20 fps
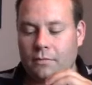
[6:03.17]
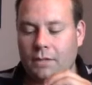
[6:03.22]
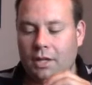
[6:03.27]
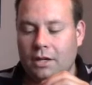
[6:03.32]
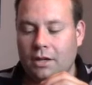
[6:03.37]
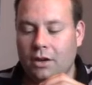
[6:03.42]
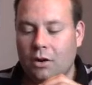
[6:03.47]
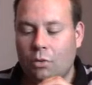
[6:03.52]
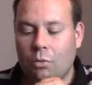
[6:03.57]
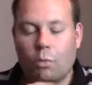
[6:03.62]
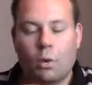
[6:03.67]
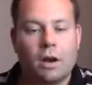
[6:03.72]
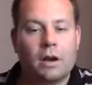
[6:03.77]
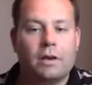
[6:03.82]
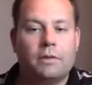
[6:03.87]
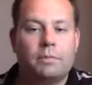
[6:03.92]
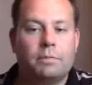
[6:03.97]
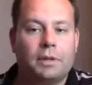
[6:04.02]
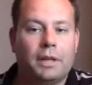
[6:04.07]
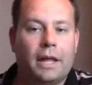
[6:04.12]

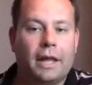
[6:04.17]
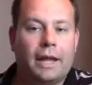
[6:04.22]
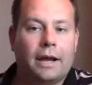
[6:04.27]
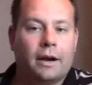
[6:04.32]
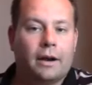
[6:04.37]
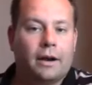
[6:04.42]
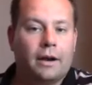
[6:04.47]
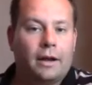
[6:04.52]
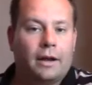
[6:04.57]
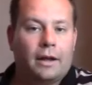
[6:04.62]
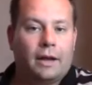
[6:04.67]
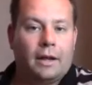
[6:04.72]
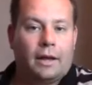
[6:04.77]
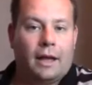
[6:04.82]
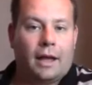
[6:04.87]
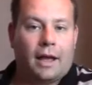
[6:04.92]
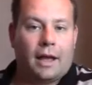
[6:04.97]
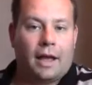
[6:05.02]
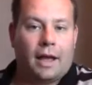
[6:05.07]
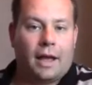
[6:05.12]
one player
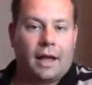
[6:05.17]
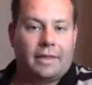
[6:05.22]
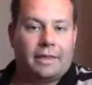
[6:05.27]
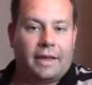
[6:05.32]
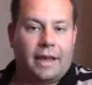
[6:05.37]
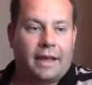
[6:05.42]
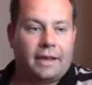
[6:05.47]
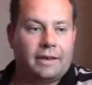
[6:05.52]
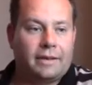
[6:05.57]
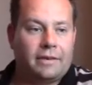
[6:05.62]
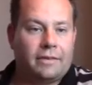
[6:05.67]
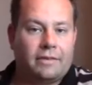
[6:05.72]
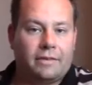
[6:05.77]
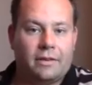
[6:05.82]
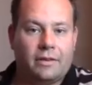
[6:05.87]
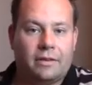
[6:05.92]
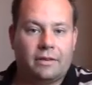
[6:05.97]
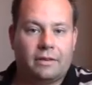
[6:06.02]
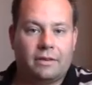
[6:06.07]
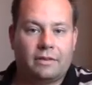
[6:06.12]
at the end of
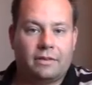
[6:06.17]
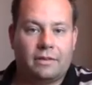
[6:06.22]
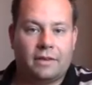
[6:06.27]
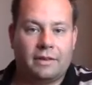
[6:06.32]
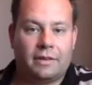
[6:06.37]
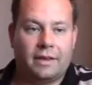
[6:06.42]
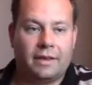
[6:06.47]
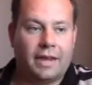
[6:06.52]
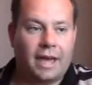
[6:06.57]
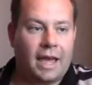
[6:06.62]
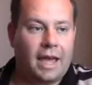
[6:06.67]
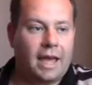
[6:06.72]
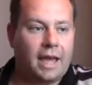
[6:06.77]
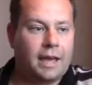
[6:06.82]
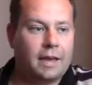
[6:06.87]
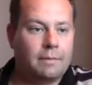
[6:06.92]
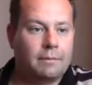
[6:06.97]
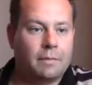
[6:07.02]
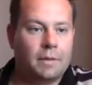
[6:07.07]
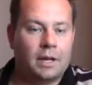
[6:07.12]
the
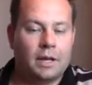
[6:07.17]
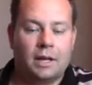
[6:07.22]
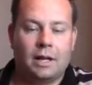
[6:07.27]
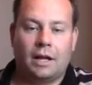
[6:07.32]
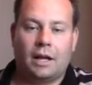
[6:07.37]
game